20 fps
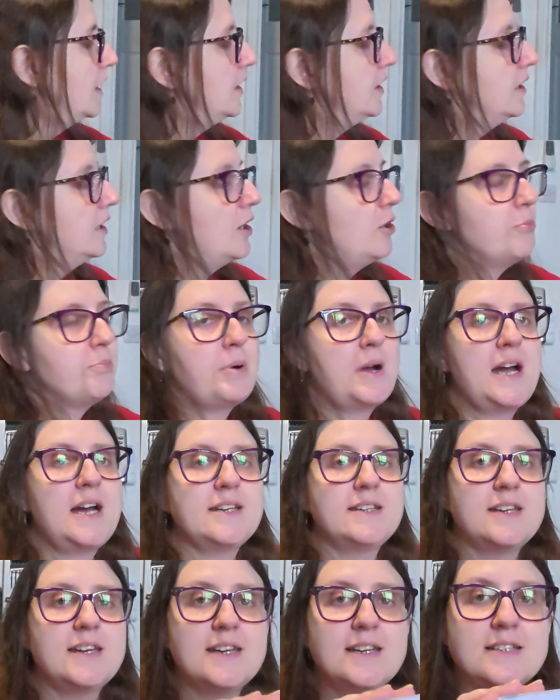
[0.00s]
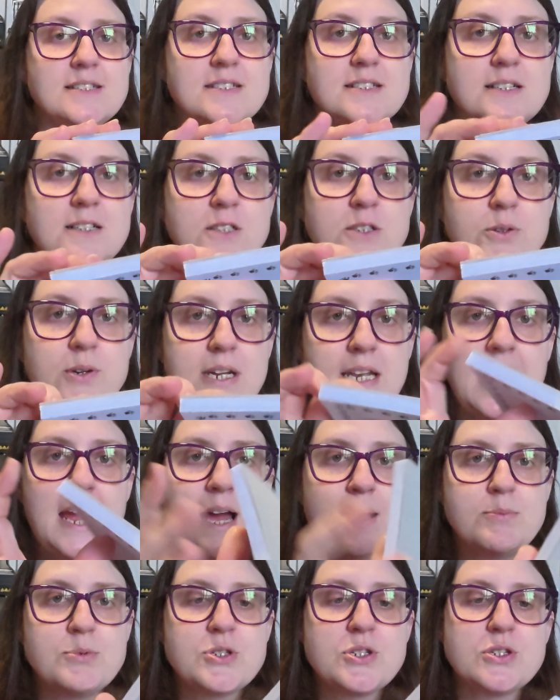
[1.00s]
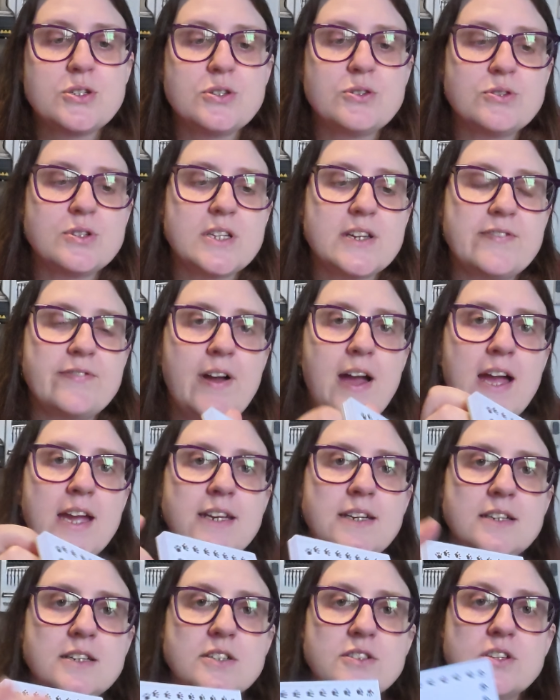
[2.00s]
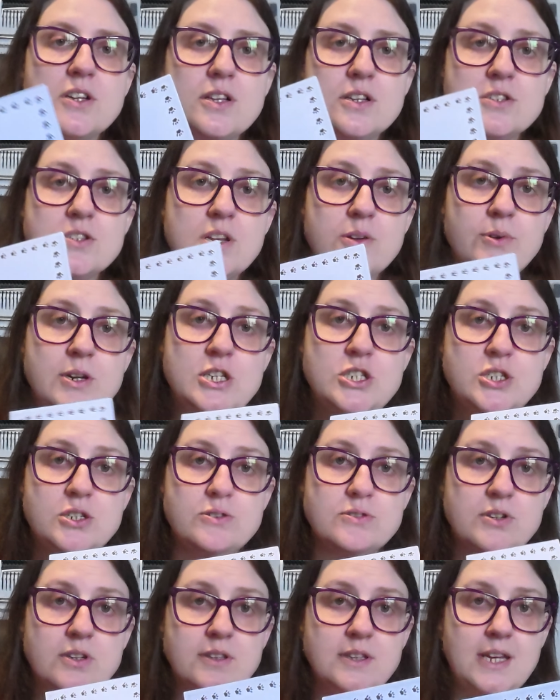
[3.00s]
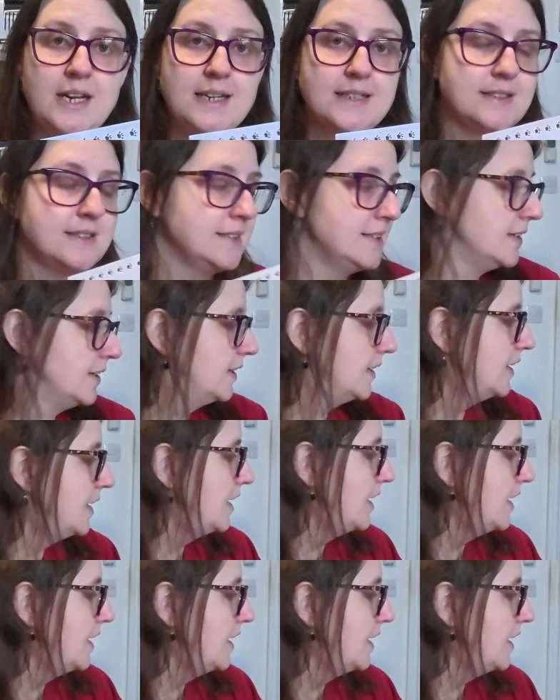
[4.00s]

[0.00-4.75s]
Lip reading: The notepad is still doing absolutely fine, so there's no issues on that.